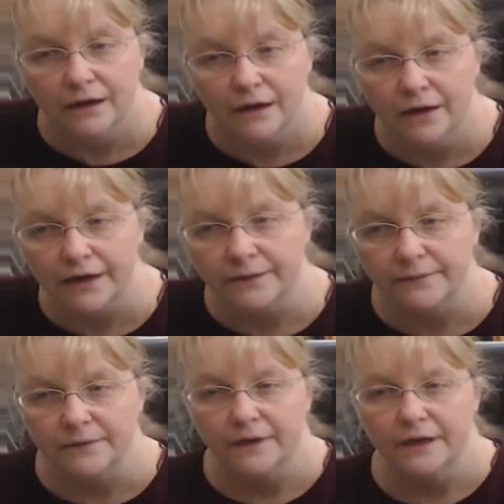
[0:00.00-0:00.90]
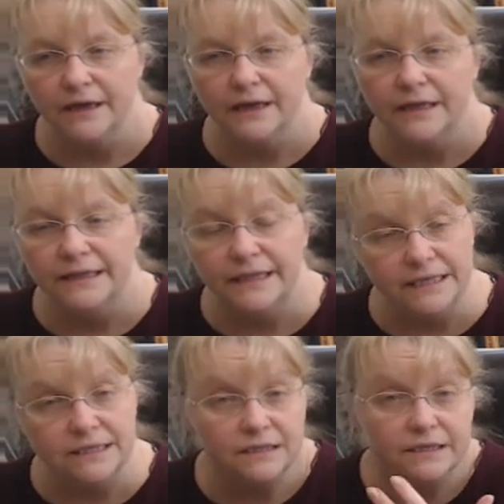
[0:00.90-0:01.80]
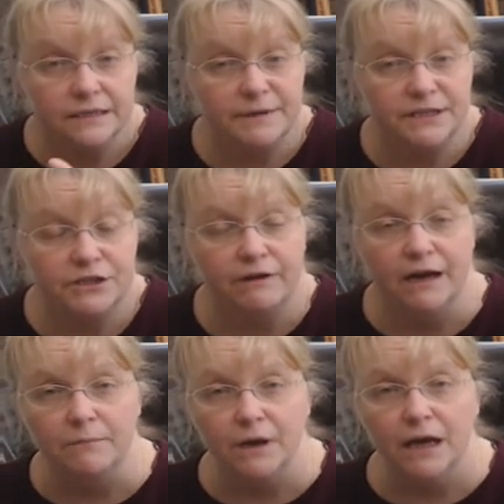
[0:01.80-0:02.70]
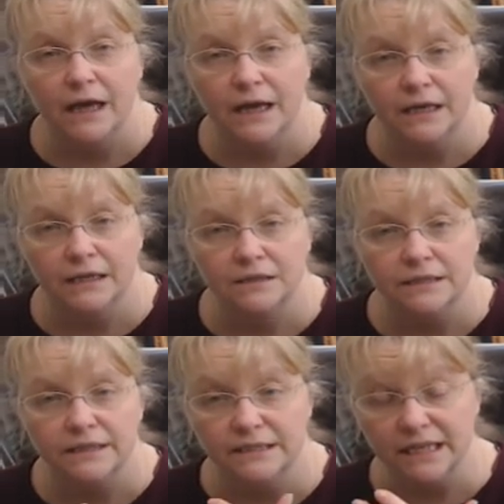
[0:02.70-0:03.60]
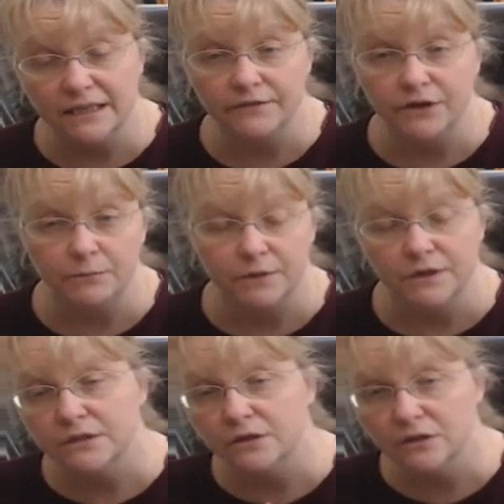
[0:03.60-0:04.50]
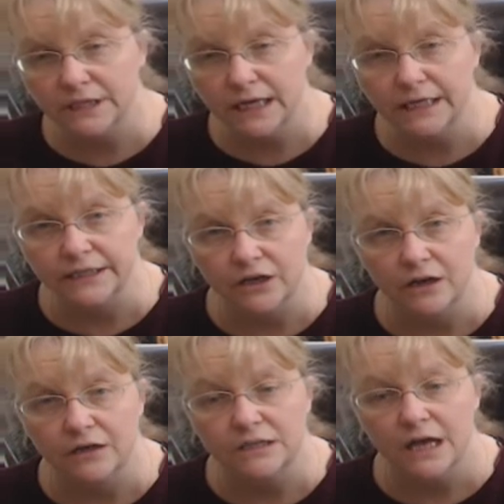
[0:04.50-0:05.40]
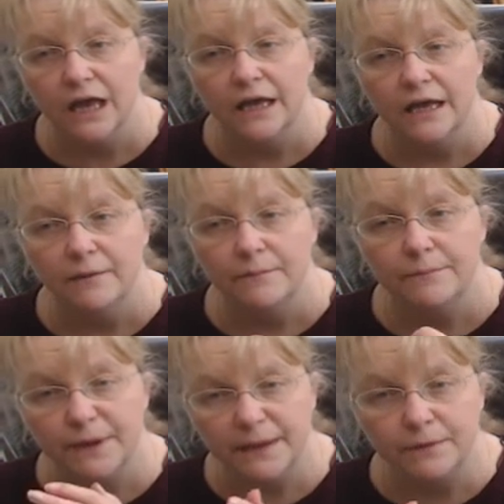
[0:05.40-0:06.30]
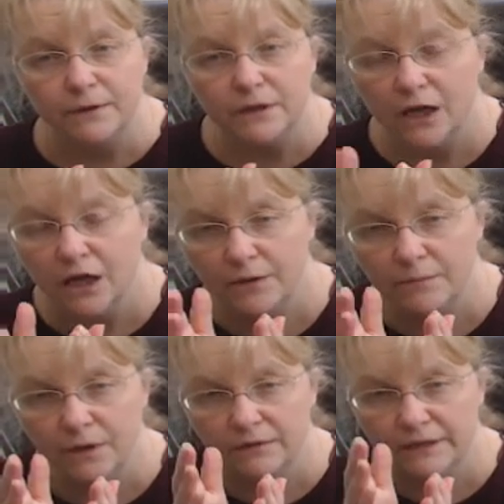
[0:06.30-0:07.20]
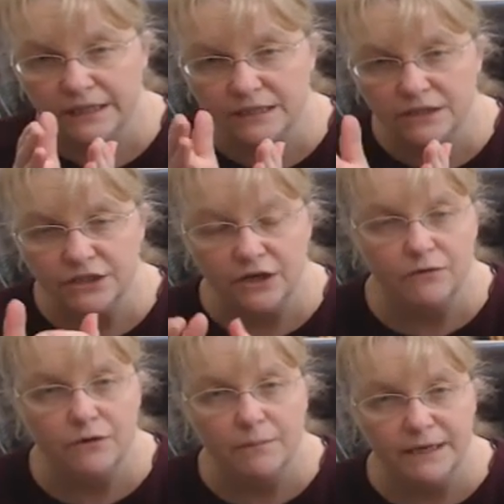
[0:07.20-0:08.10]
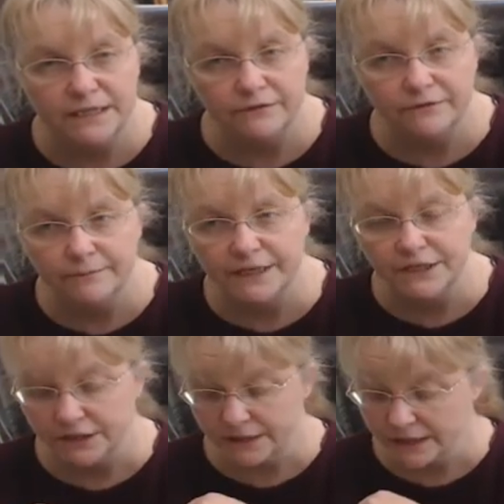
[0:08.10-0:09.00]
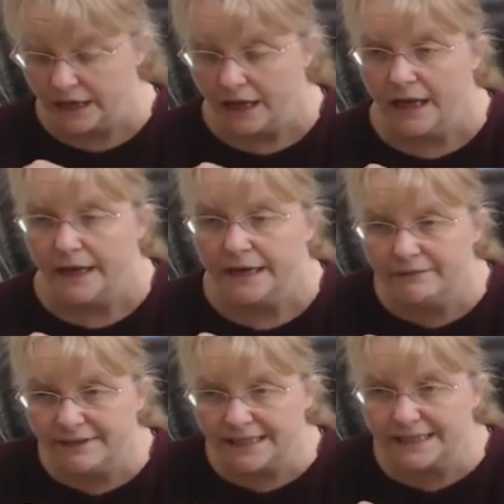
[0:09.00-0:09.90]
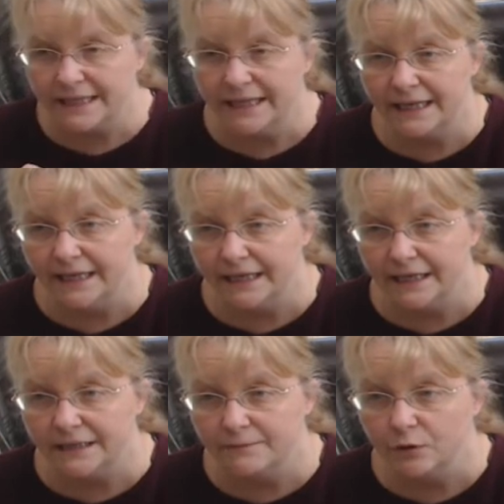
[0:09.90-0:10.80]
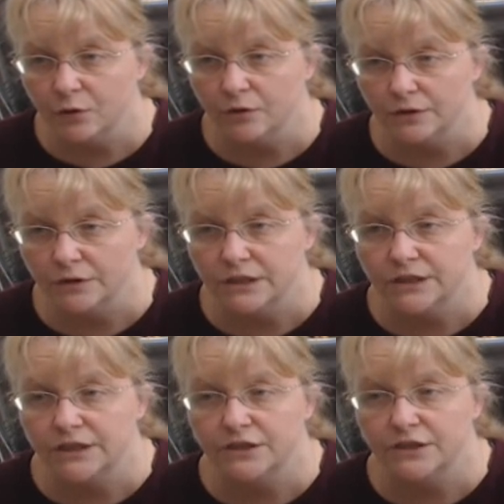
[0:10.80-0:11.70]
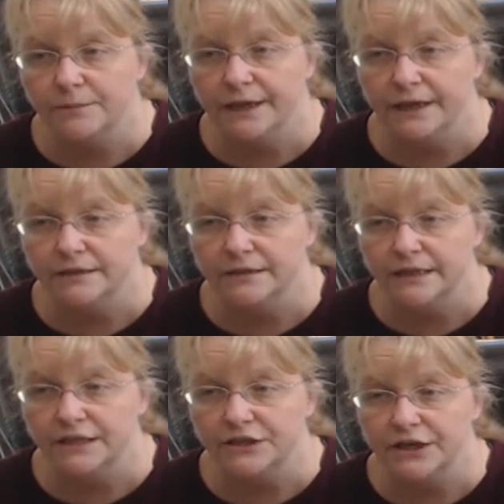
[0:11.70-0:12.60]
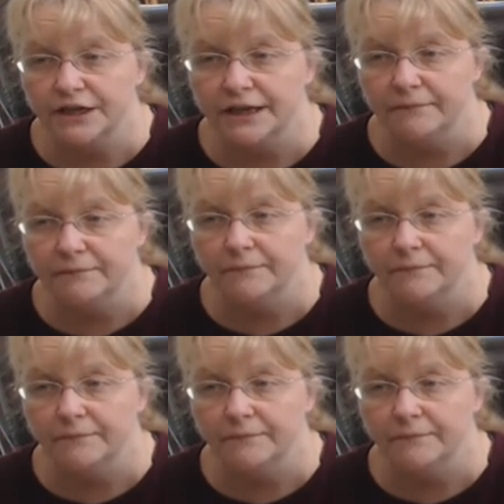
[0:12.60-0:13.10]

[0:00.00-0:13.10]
Okay, this is a pictogram, and instead of numbers or tally charts, these are shown by different pictures. Now this key is important, just up here, so that's your key,